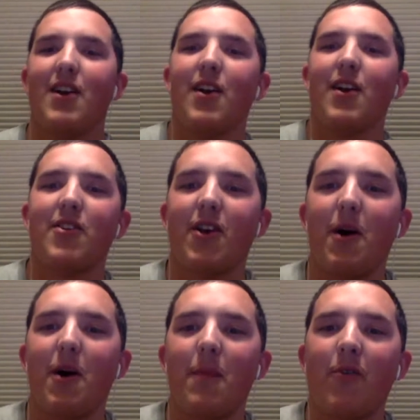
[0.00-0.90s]
So
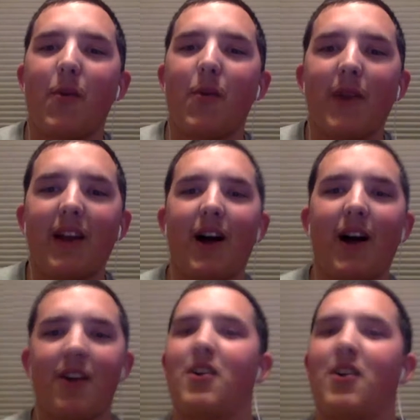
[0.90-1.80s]
before we begin
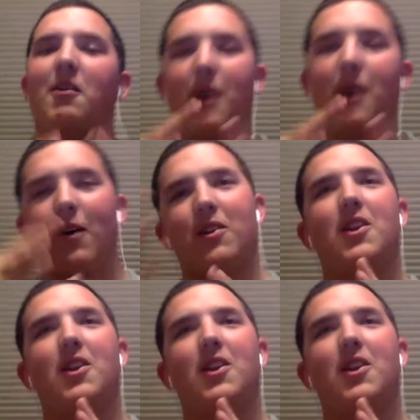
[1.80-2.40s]
talking about,